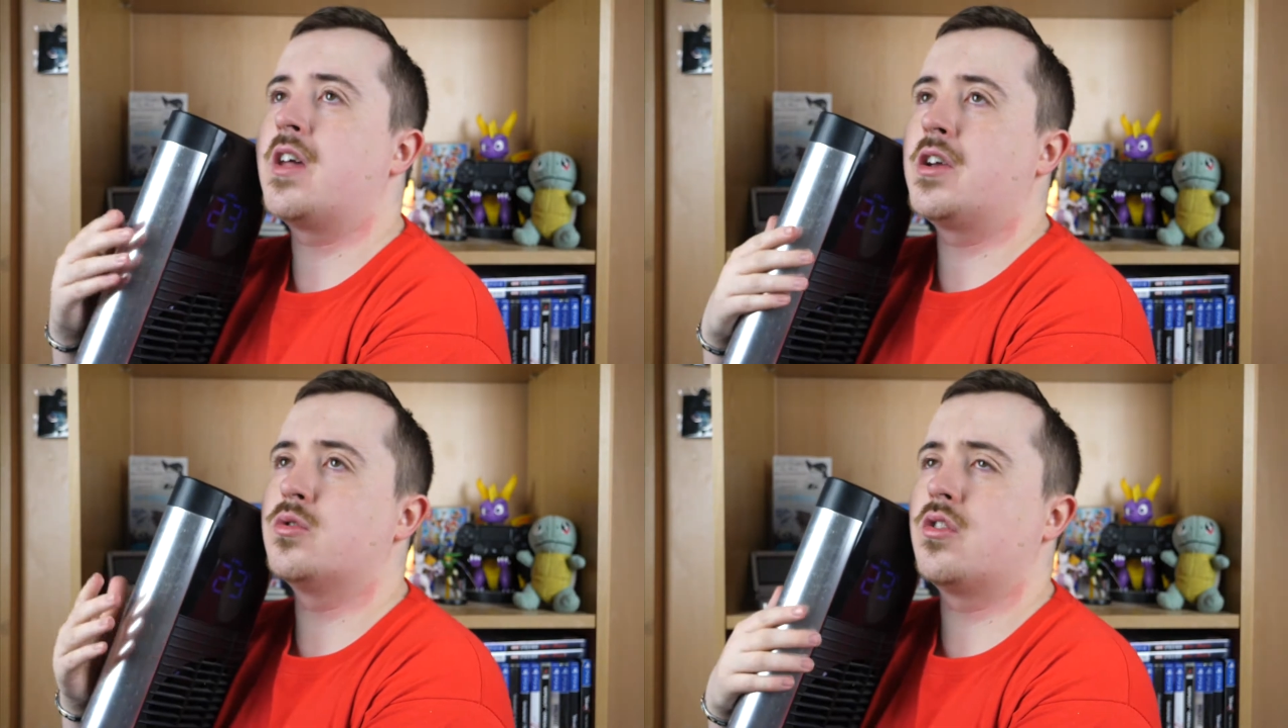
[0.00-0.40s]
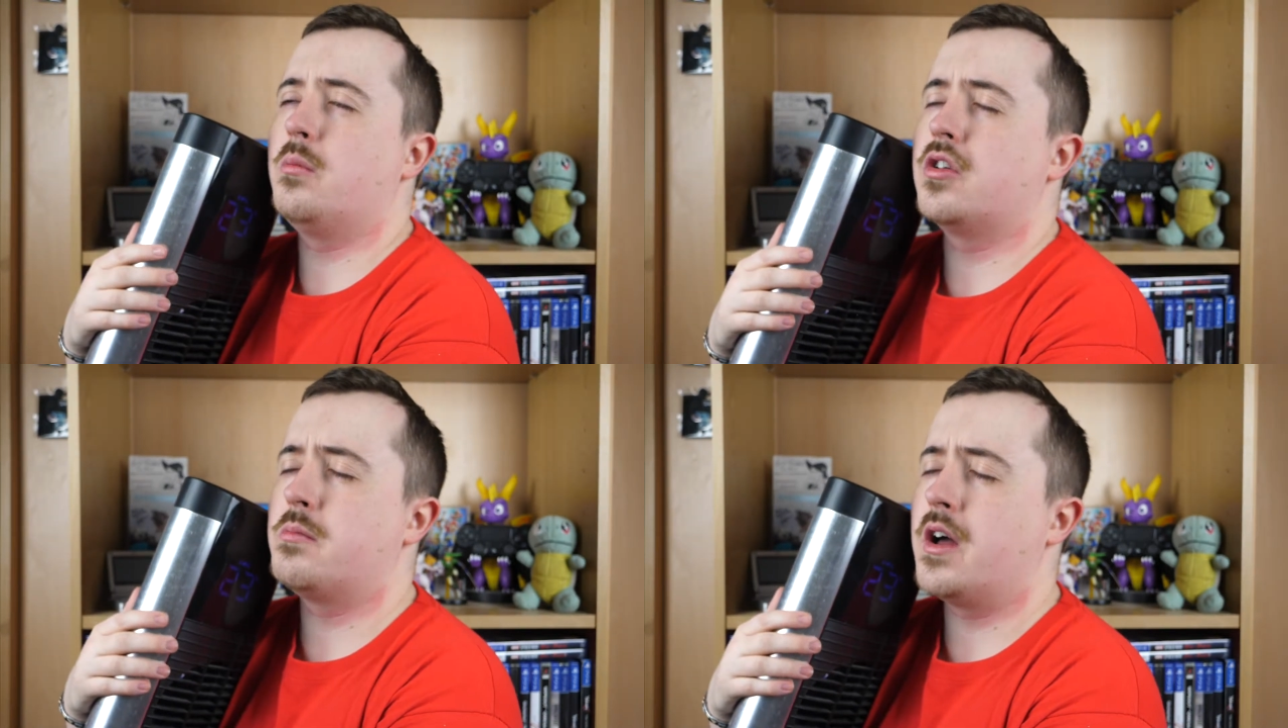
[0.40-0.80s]
thank you so
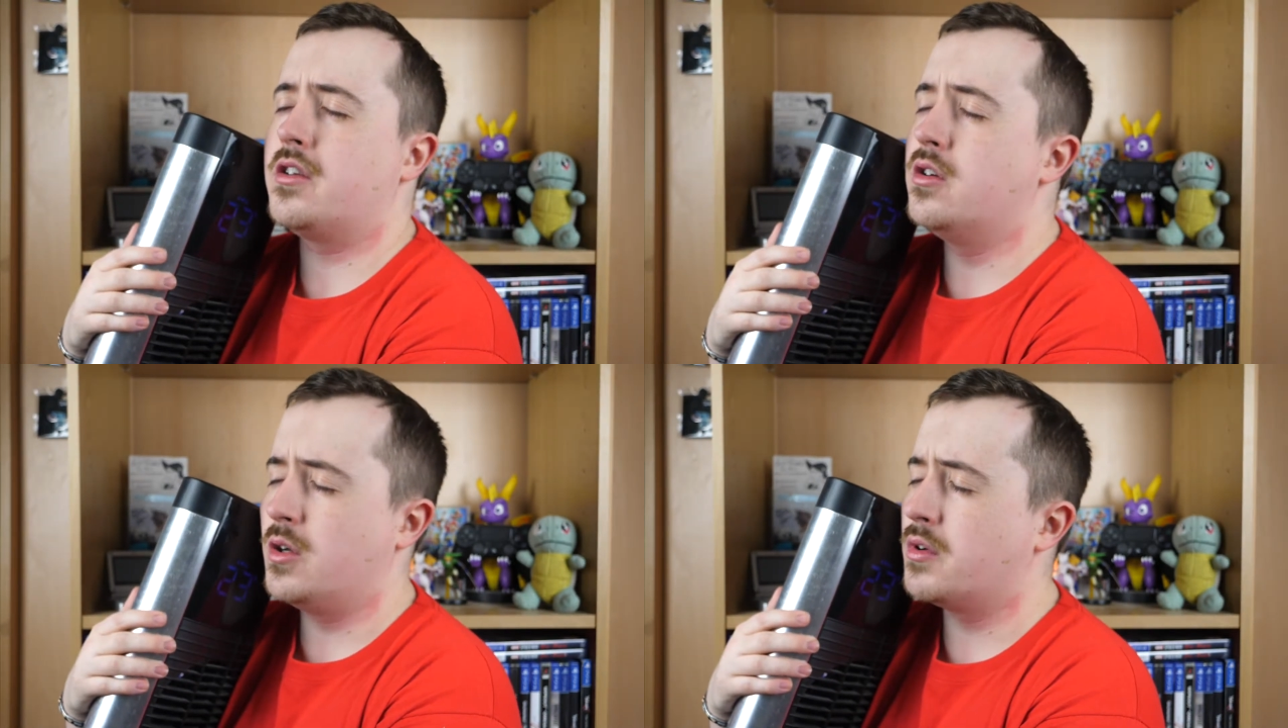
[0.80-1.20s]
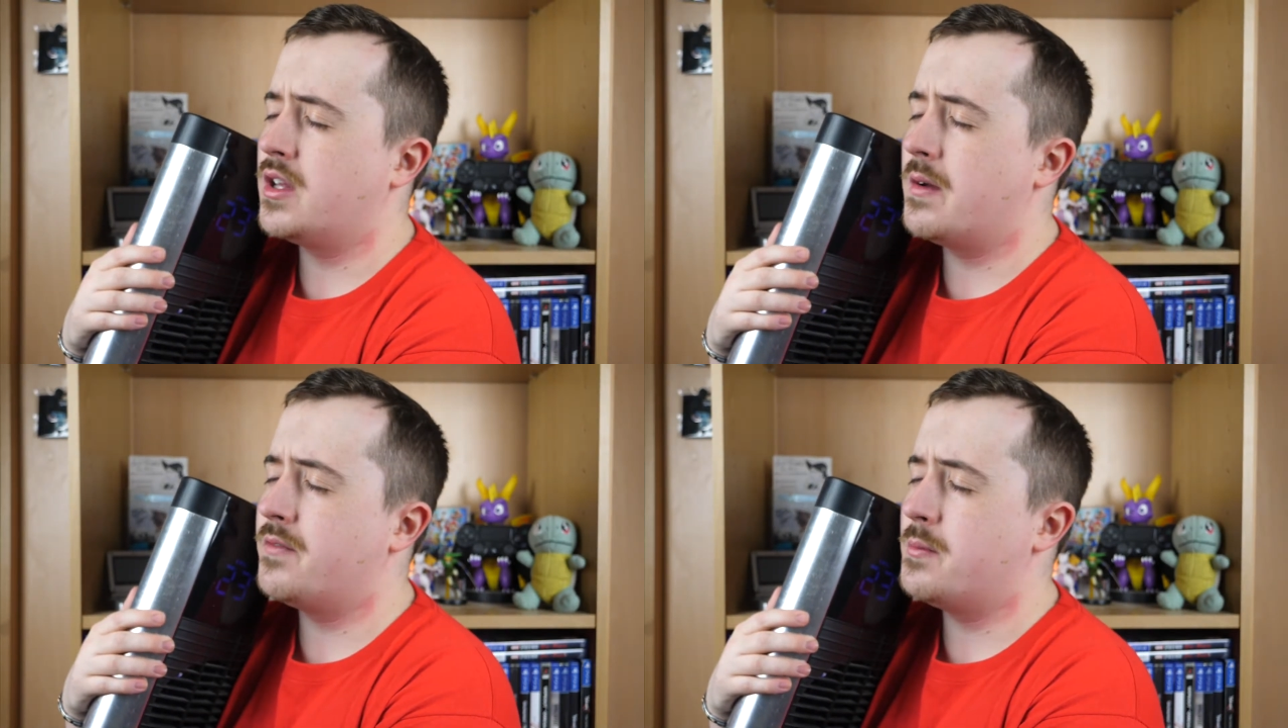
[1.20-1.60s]
much, man. You are
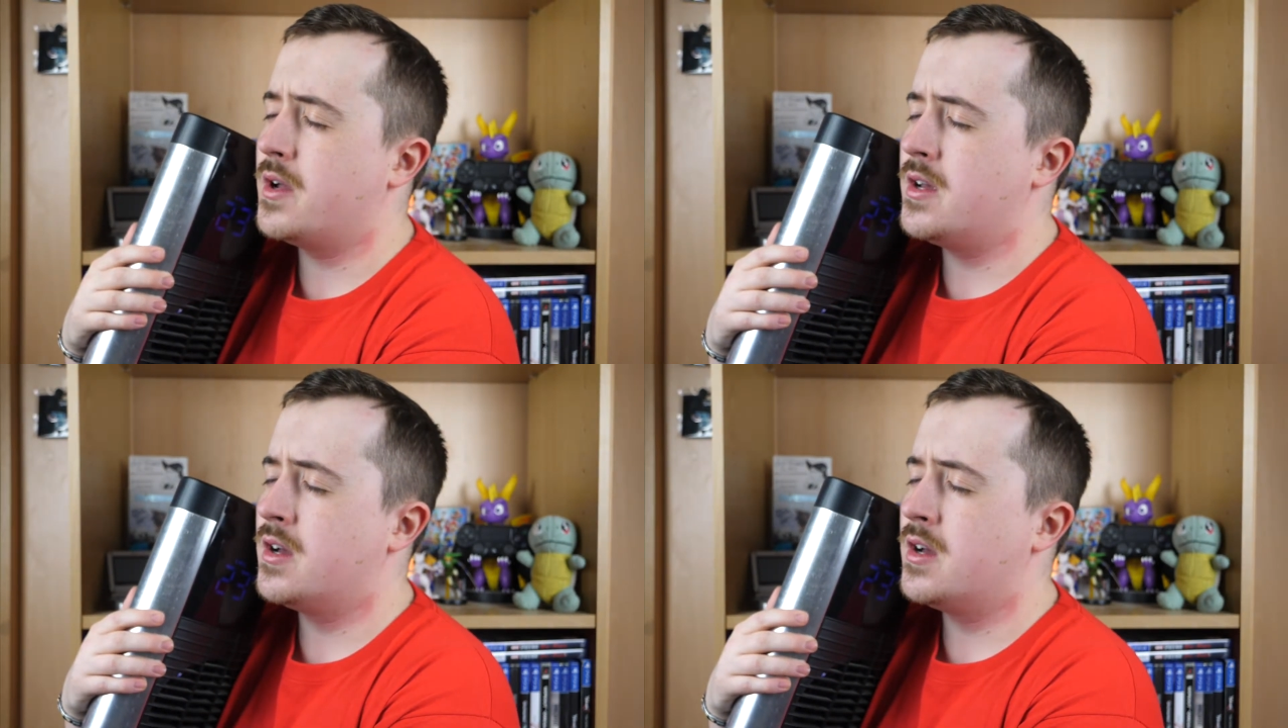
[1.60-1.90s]
the MVP.